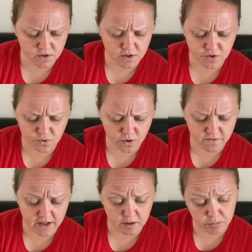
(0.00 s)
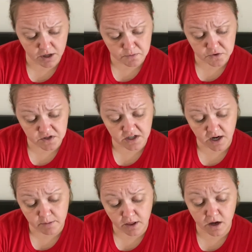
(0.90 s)
They're sort of like plumbers. They
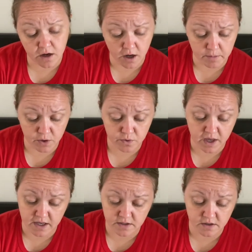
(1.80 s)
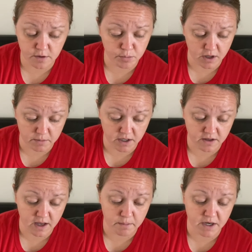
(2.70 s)
come along humming with heads in their plumbing, and
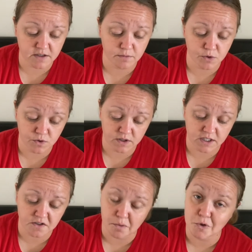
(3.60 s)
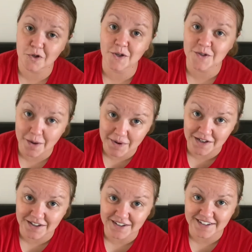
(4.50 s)
that makes the music that zummers call zumming.